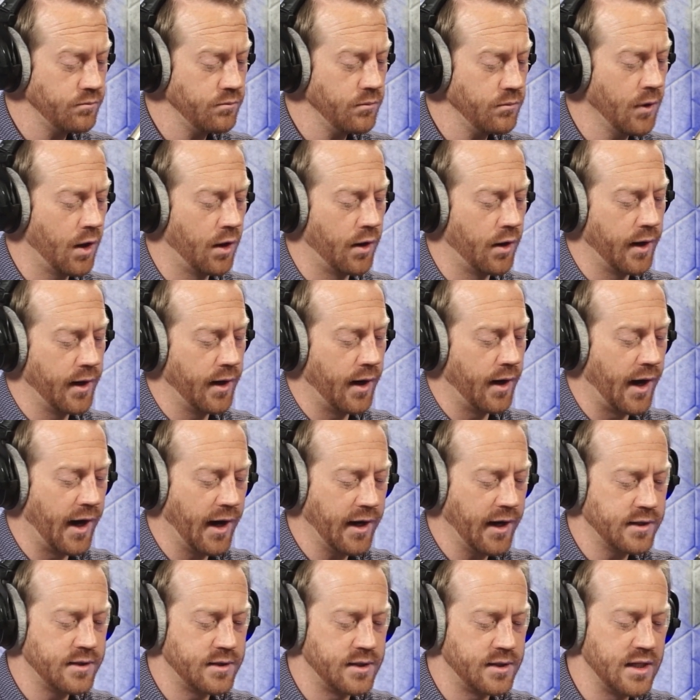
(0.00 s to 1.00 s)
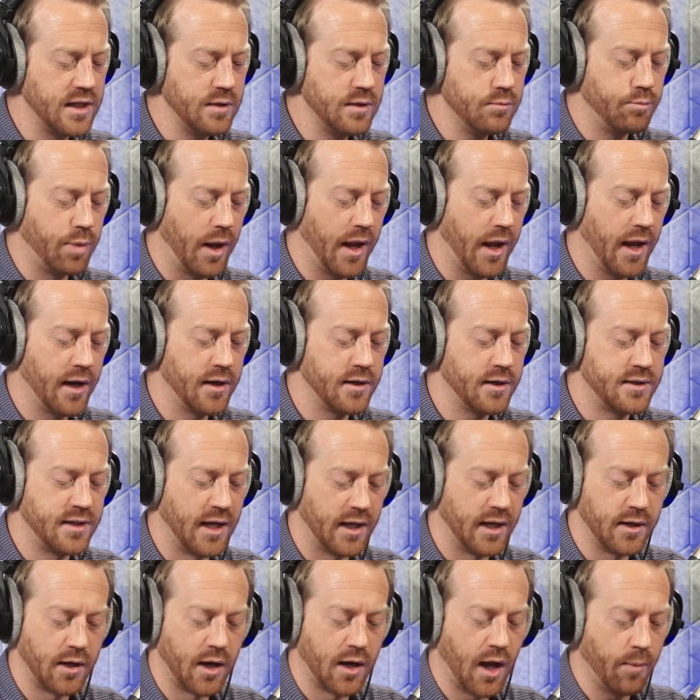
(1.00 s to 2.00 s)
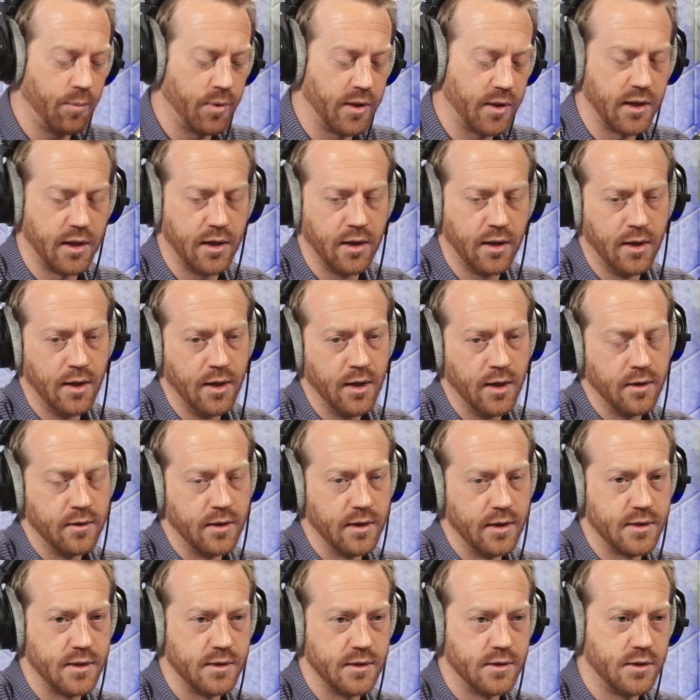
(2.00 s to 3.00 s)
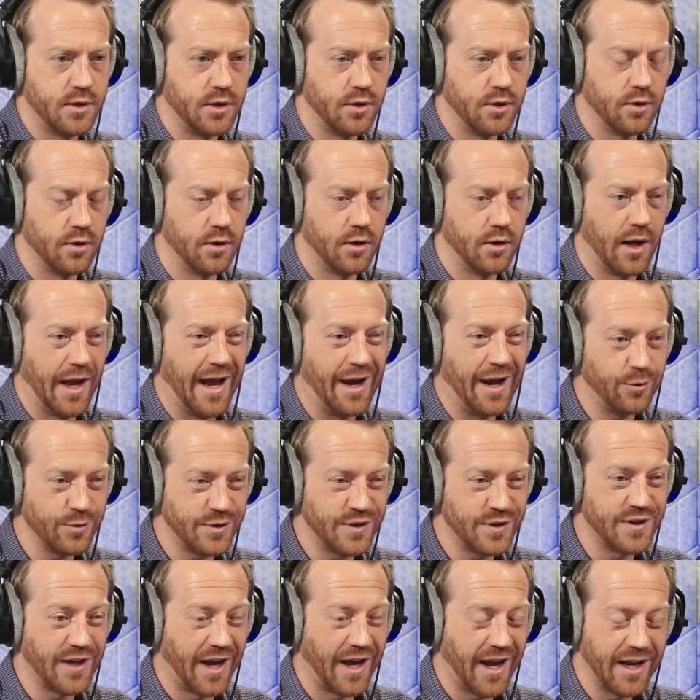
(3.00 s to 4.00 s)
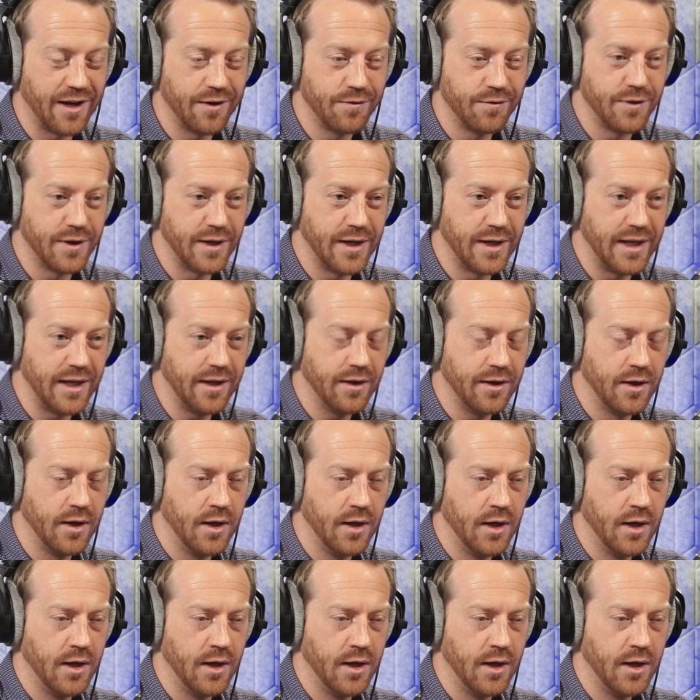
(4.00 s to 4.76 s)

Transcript: All right, IT band tendinopathy. This is your outside of the knee.